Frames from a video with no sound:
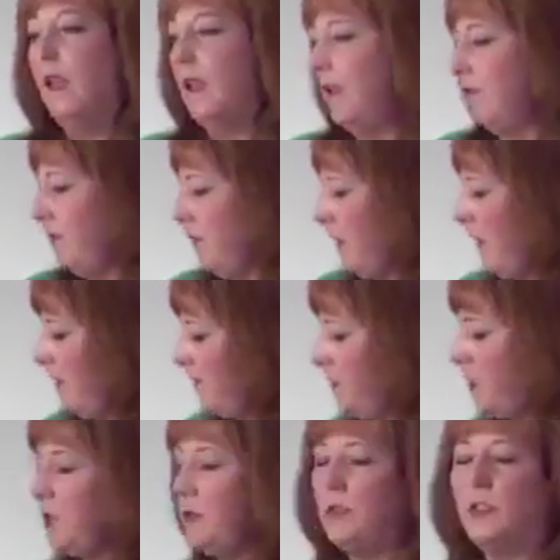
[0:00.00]
If you have
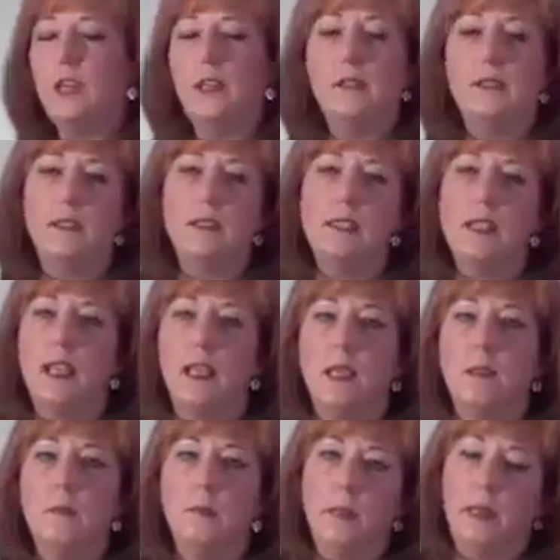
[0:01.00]
2 shakes a
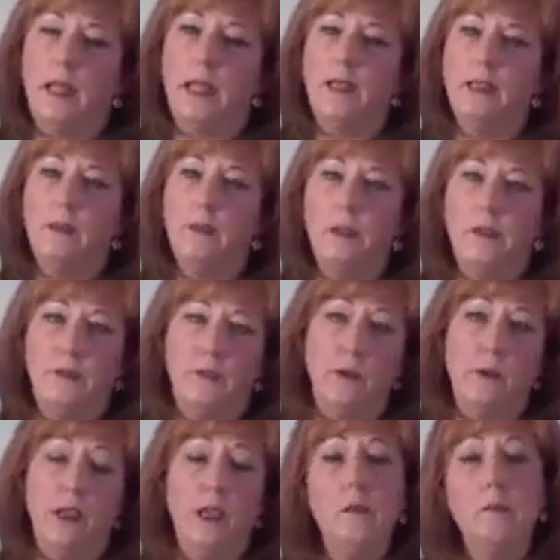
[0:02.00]
day blended with
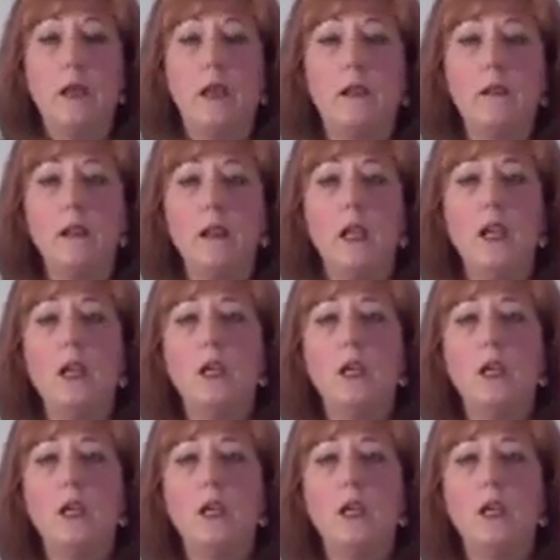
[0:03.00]
fruit and milk,